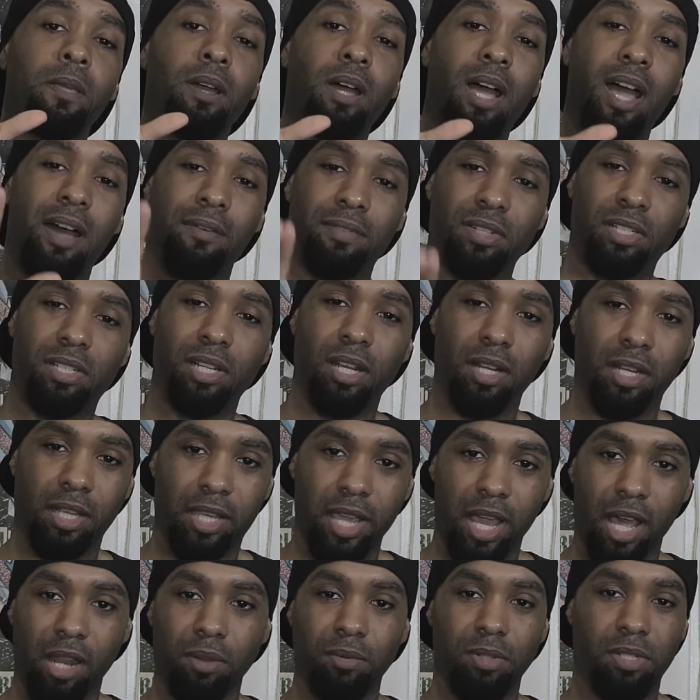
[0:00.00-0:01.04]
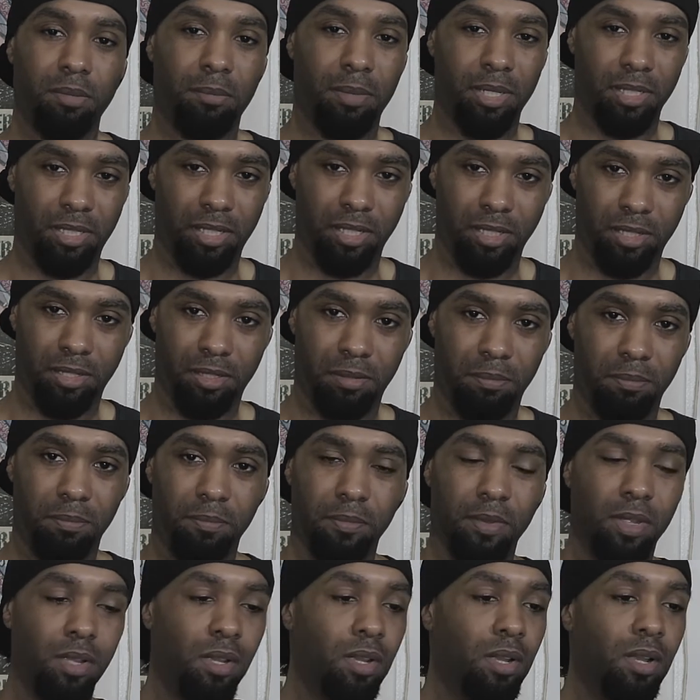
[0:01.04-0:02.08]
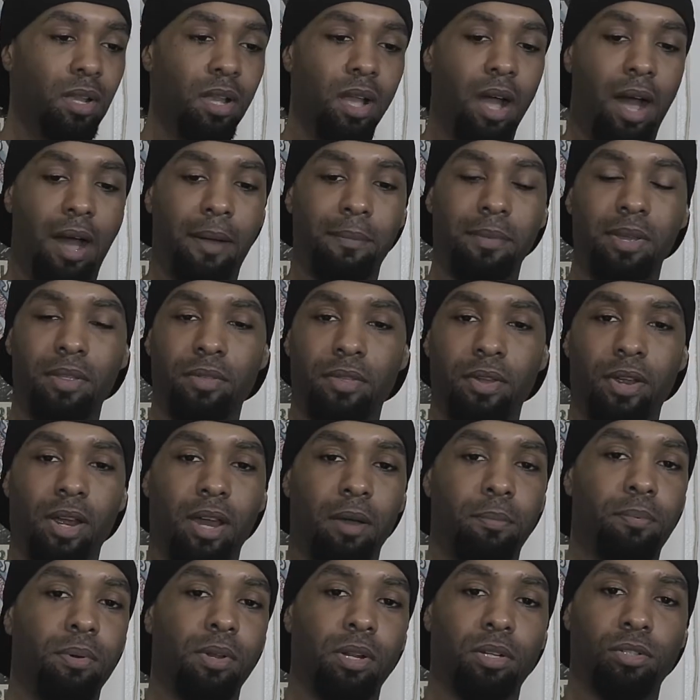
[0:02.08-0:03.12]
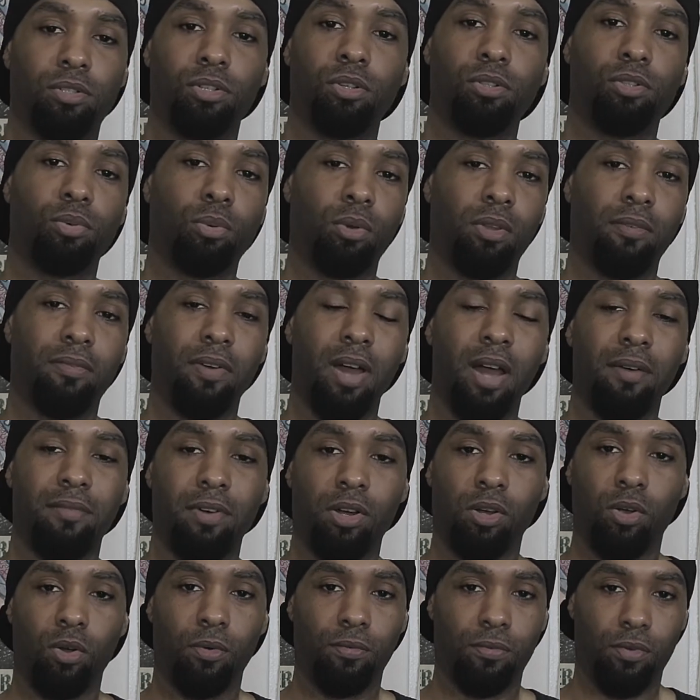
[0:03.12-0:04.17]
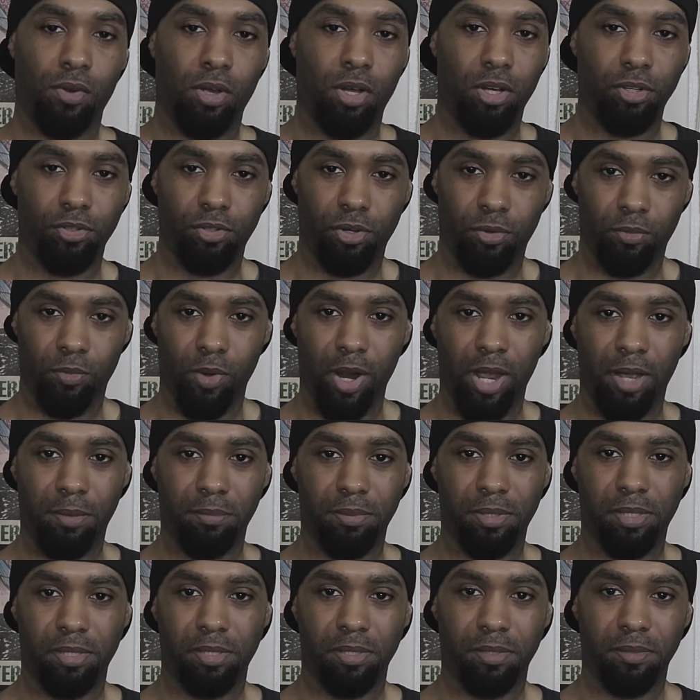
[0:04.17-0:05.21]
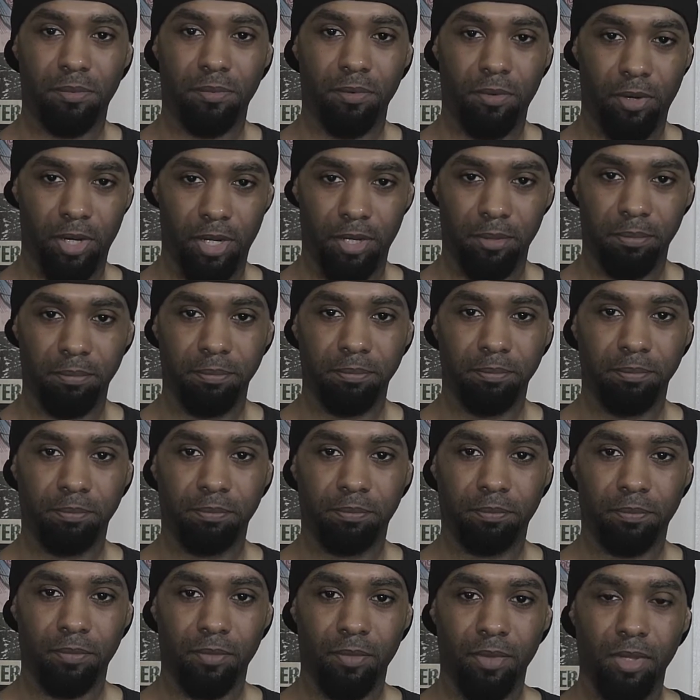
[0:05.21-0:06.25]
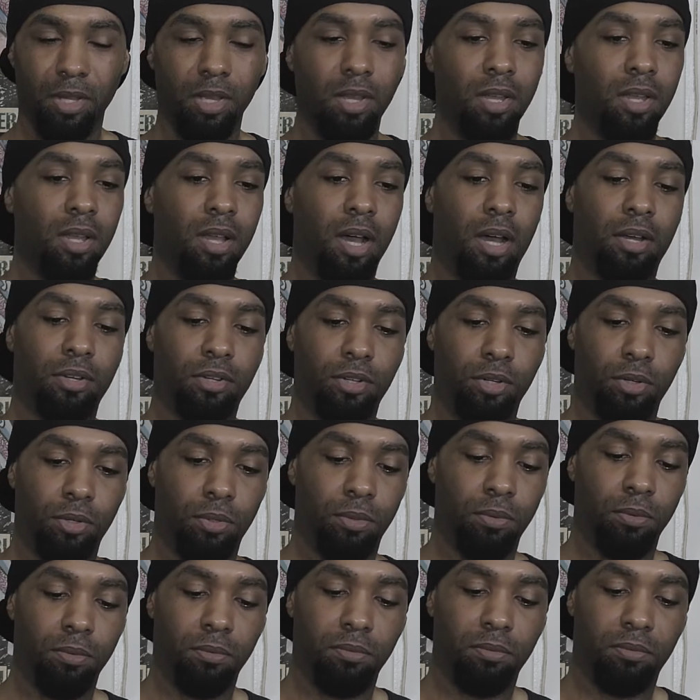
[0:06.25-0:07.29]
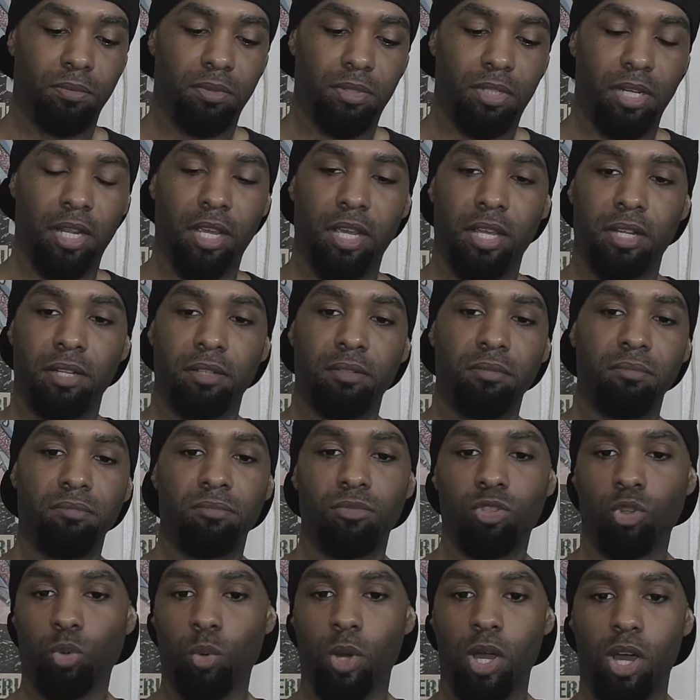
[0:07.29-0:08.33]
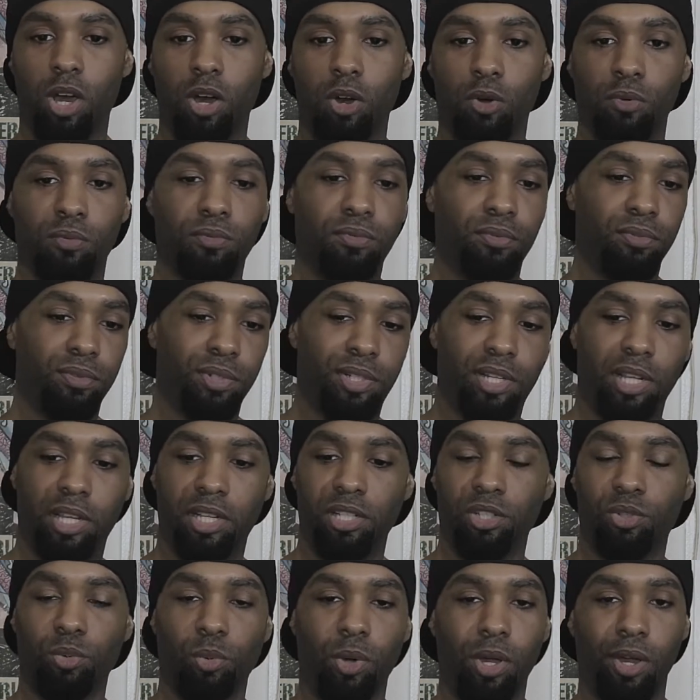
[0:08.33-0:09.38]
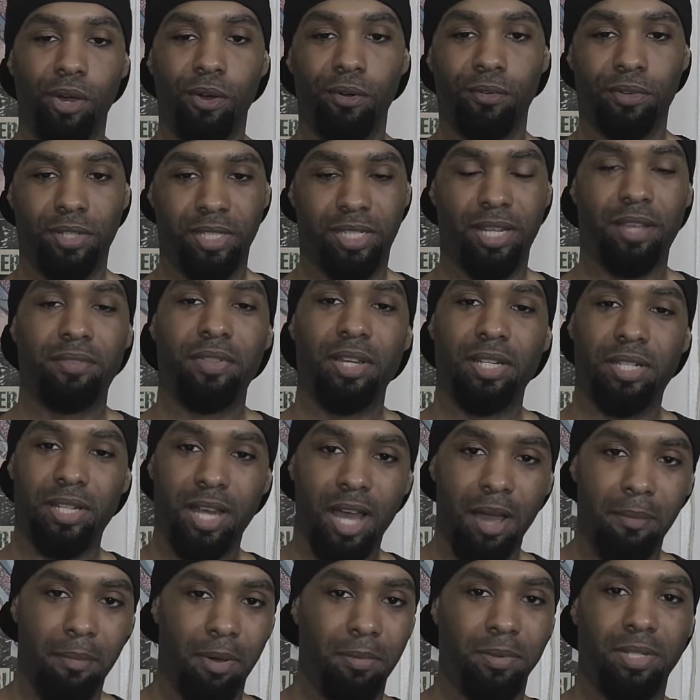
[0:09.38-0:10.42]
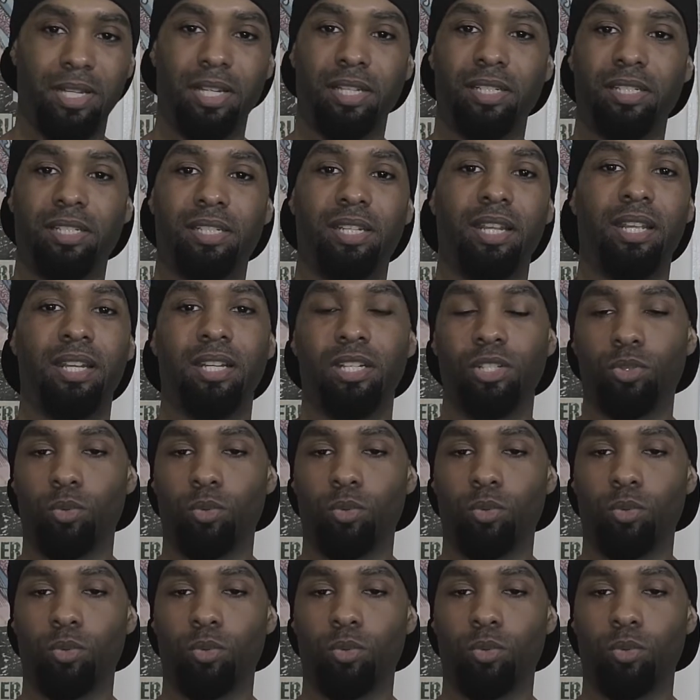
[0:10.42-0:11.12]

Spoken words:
I have a ton of calories in my system. I'm in there, I put on 225, I'll go for 100 reps, right? I'll do 10, 12, 10, 12, because at that time I was hitting 10 and